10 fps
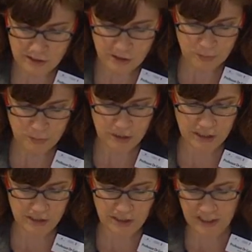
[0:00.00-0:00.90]

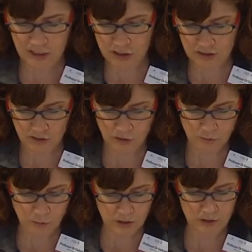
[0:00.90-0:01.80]
interpretation of
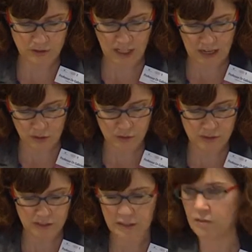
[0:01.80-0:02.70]
what
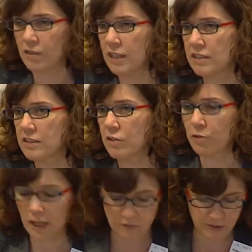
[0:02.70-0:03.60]
counts as a
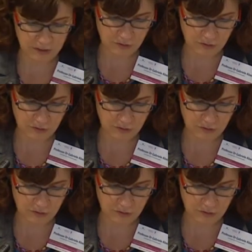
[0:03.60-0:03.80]
relevant